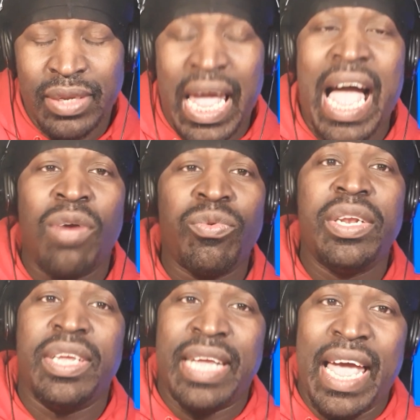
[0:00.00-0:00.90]
I
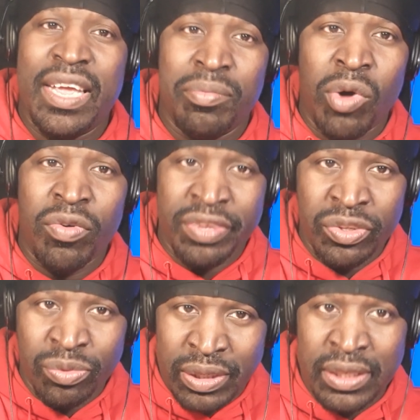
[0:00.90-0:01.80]
really got him over
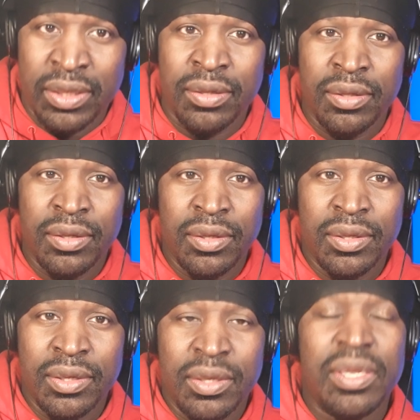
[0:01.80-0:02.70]
you then.
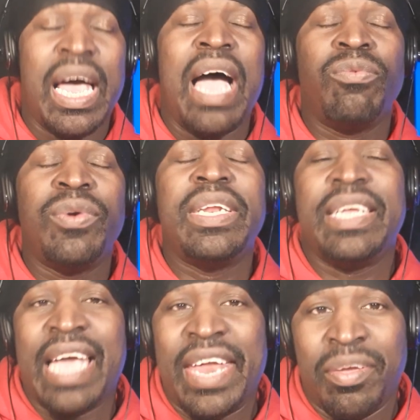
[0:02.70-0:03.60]
I really
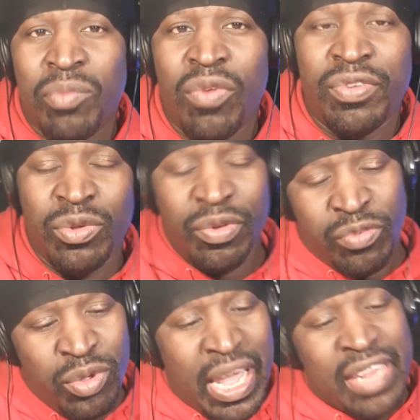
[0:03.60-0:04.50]
got him over you. If
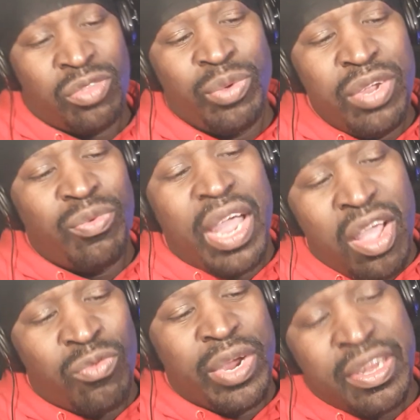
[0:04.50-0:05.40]
you got 3
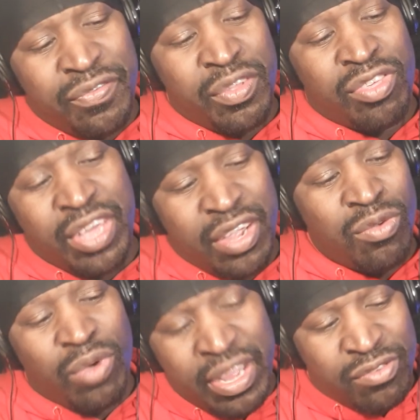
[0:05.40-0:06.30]
rounds ready for Jerry
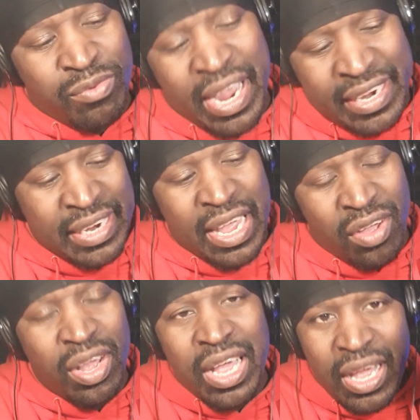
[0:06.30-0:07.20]
West right
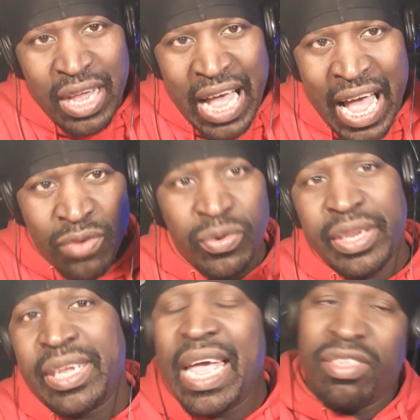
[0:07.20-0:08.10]
now, I
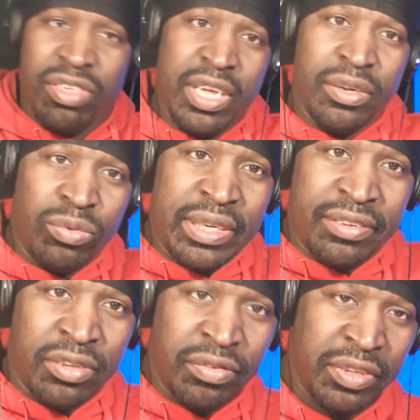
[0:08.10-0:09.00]
really got Jerry
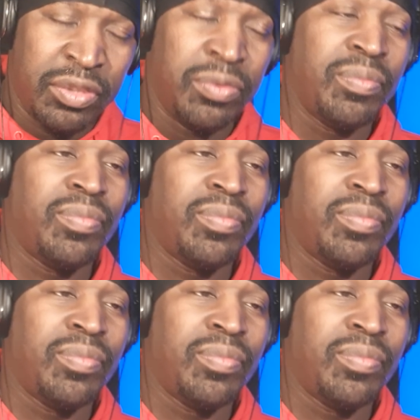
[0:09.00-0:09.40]
West over you.